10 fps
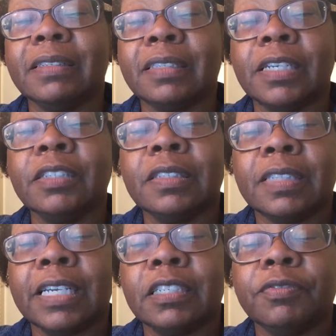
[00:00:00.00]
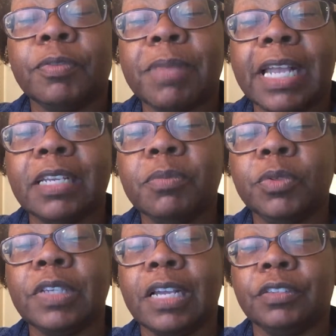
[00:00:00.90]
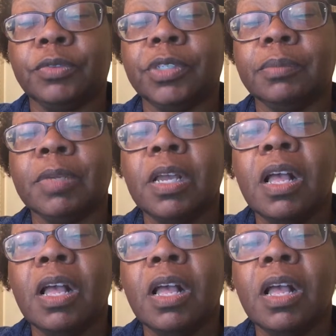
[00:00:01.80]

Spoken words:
sales executive for Maggie Moo's Ice Cream,